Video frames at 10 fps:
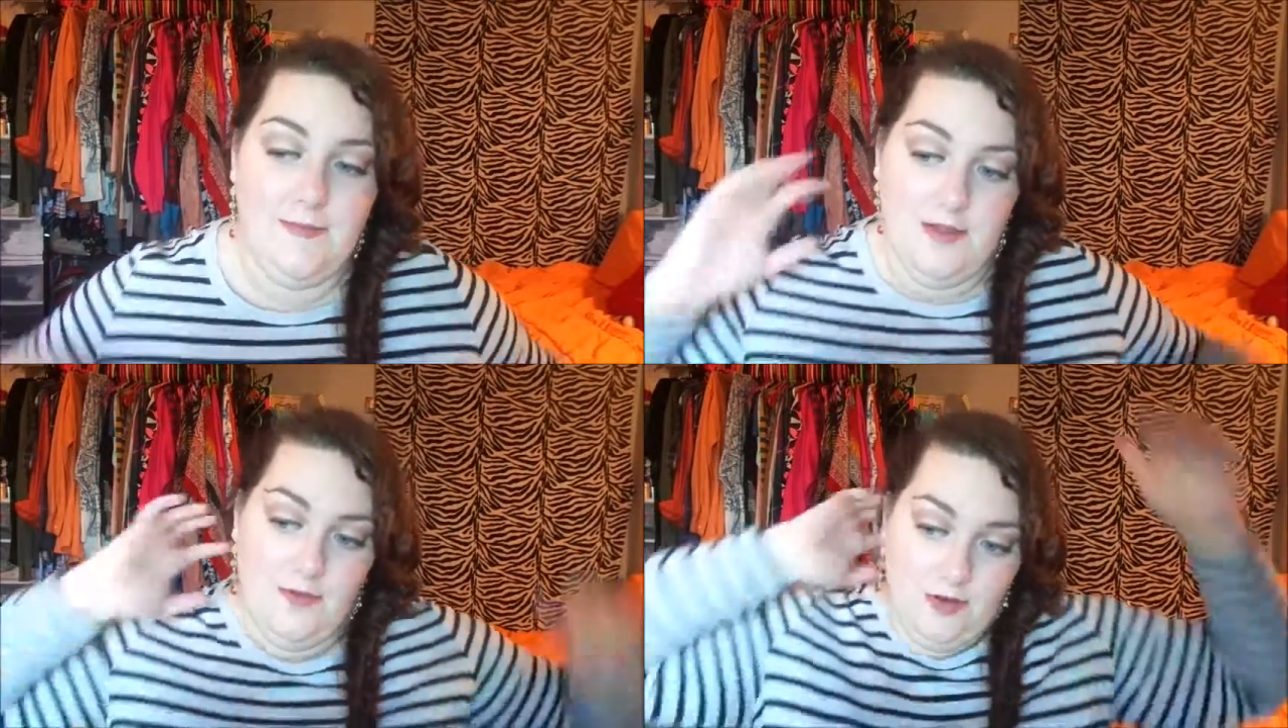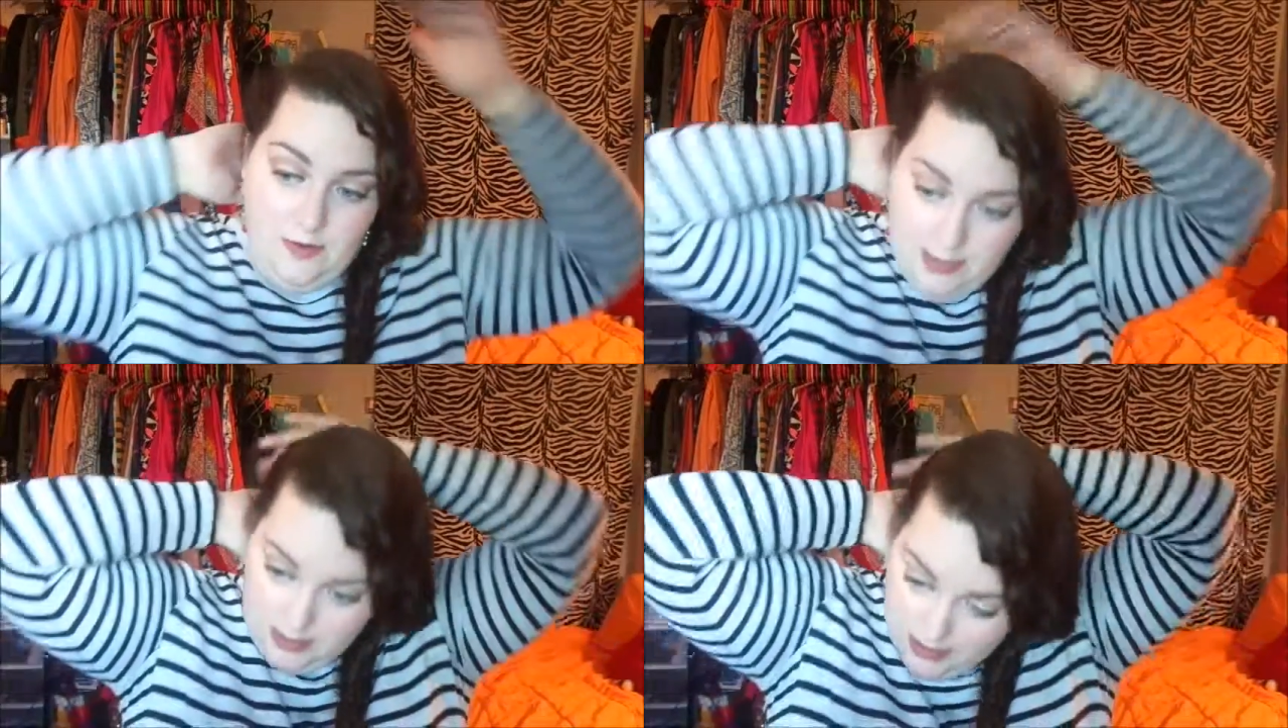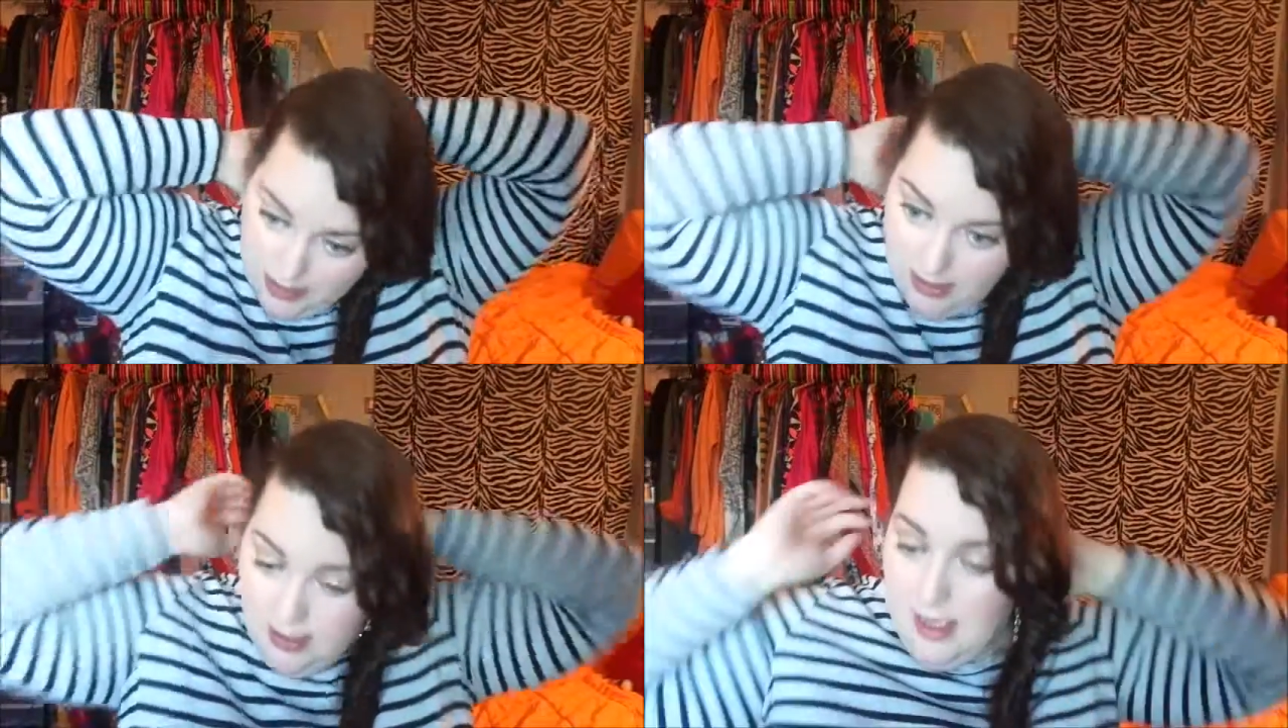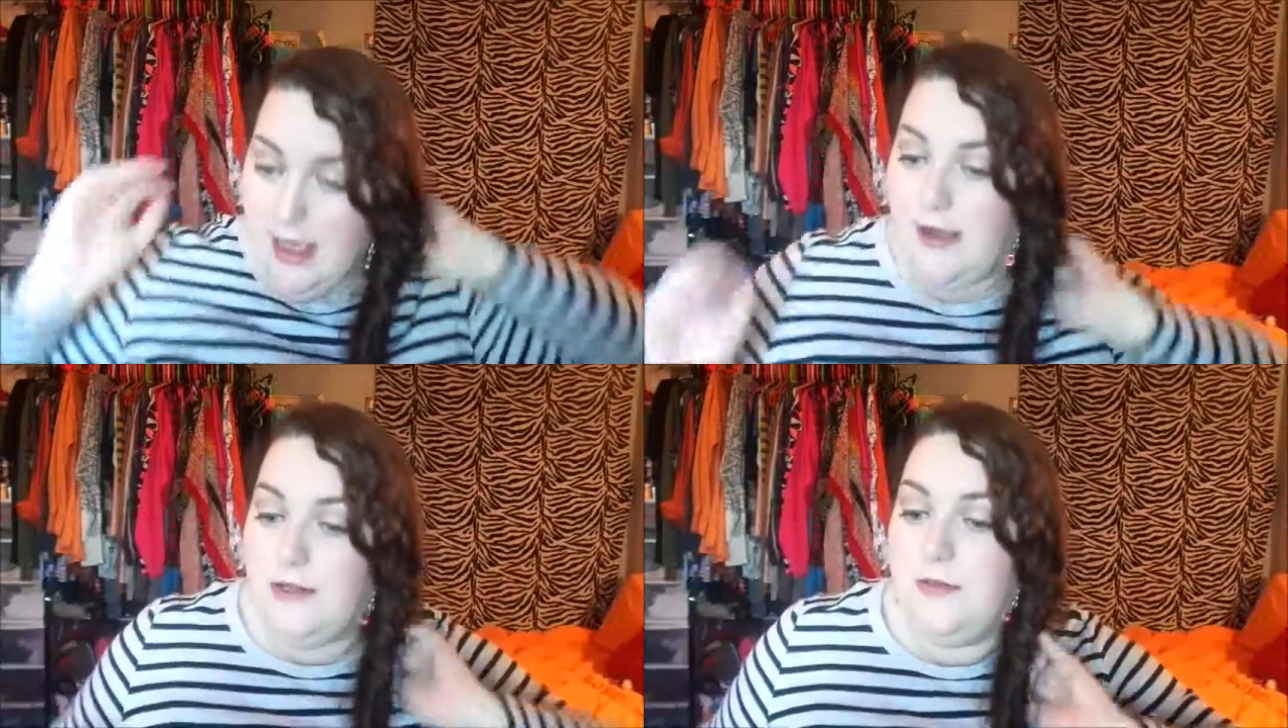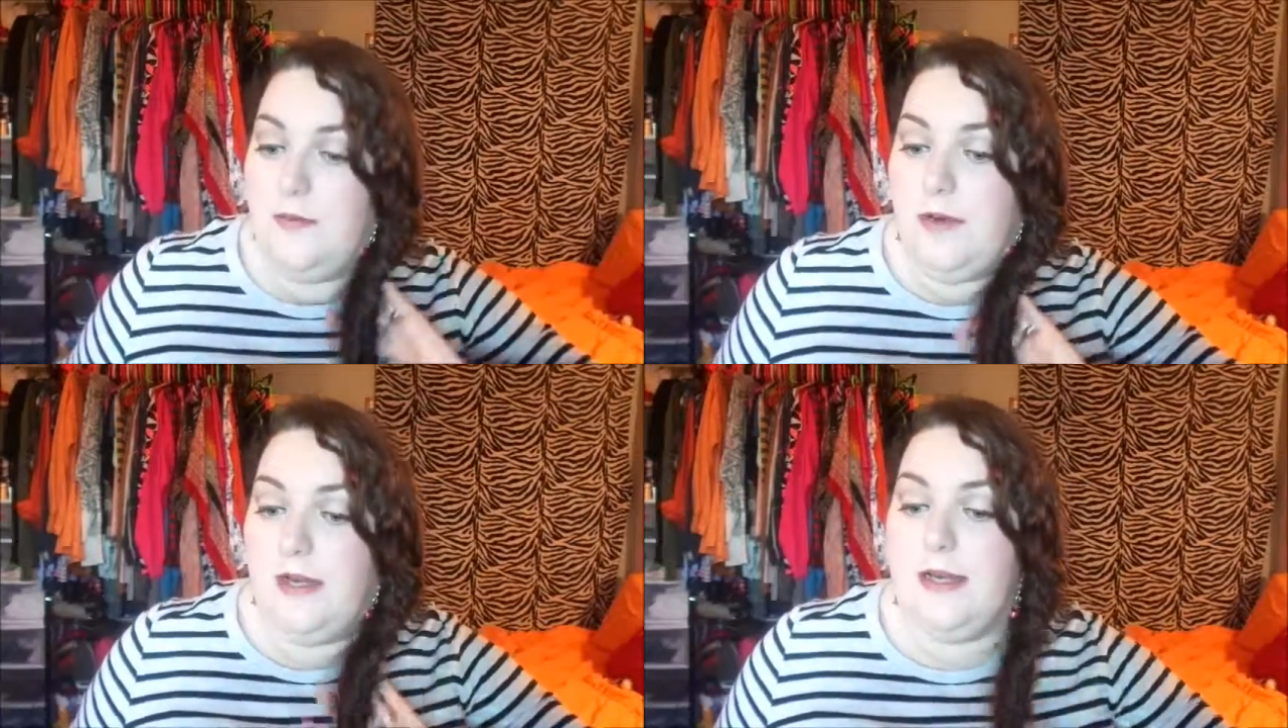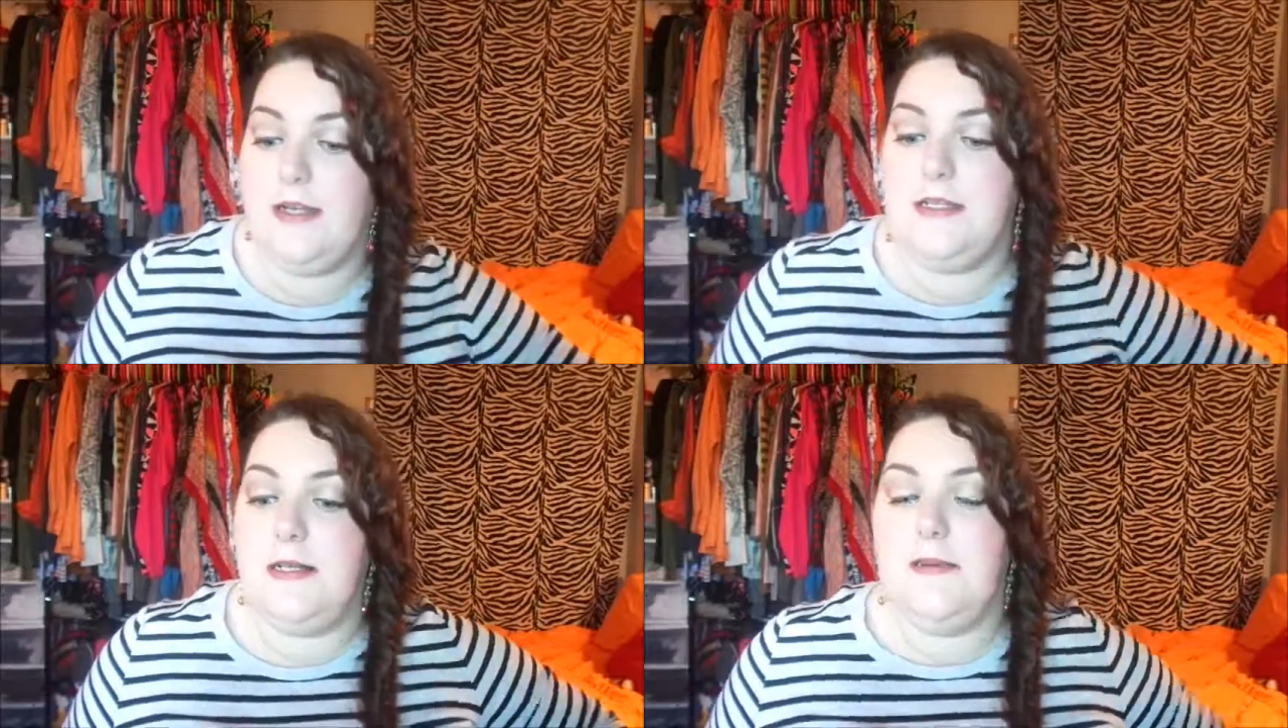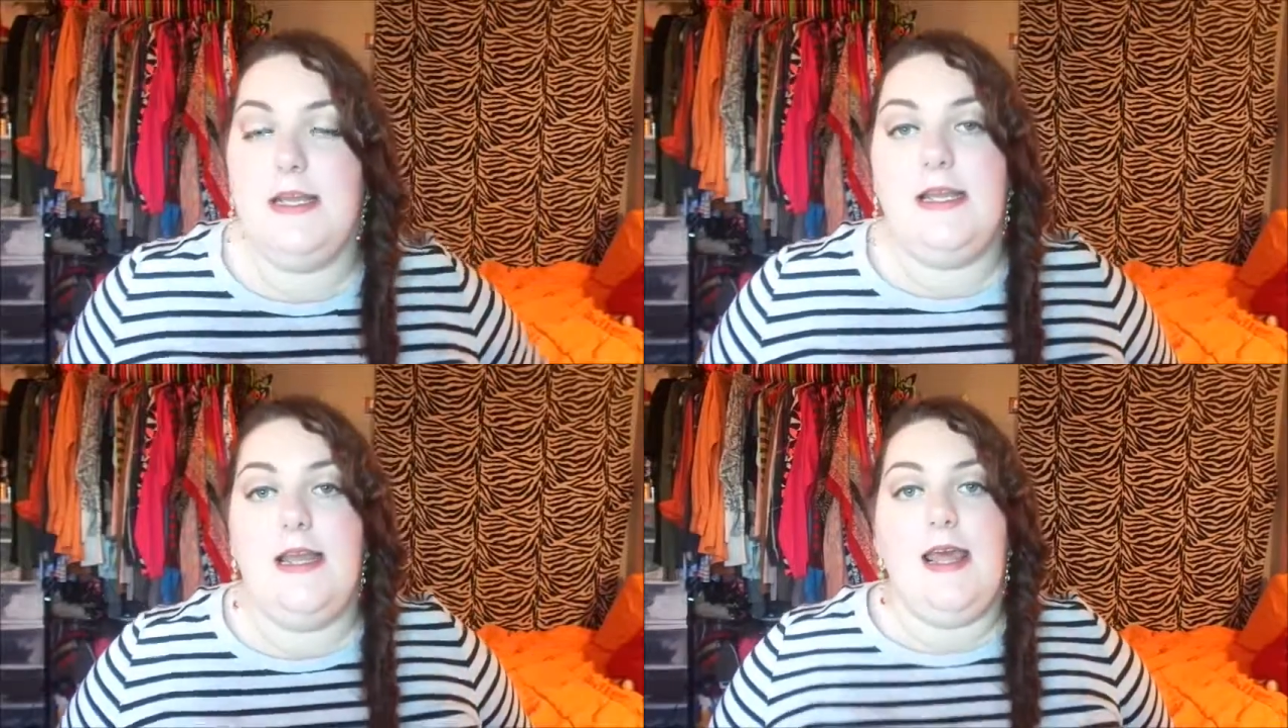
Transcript: if you're going out to a party or something.